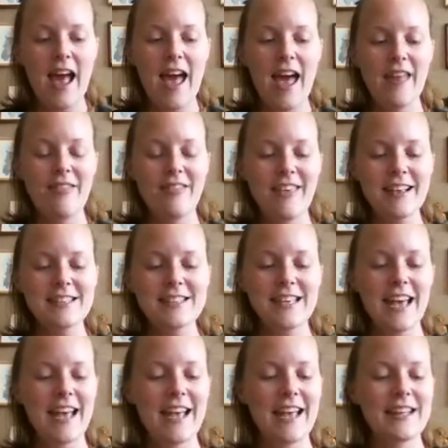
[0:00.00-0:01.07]
And
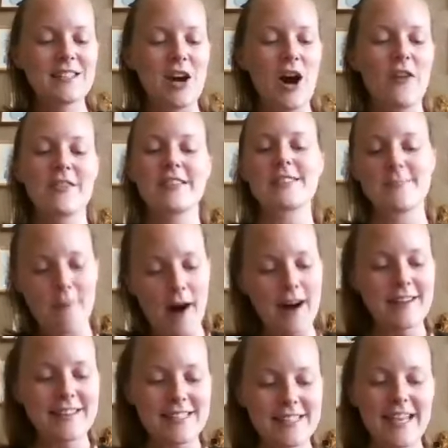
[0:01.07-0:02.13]
these kids are the
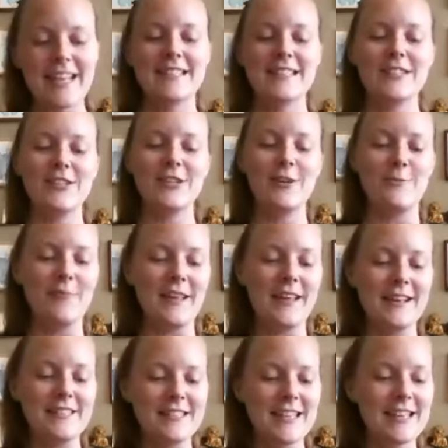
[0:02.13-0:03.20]
smartest kids, too,
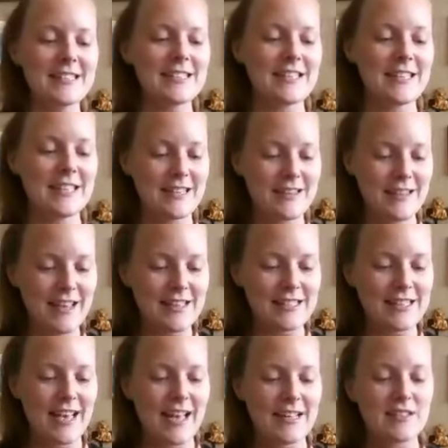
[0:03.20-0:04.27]
because these
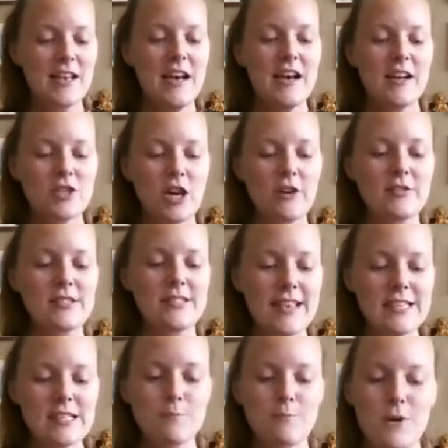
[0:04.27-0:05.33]
kids chose
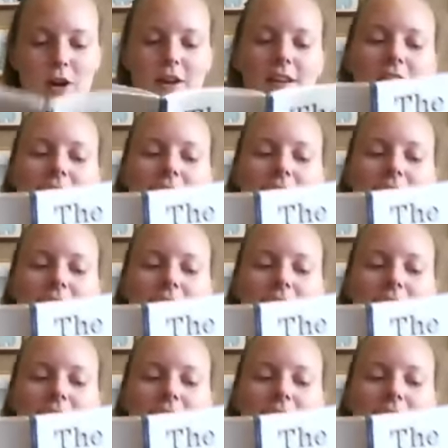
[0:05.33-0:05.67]
this book,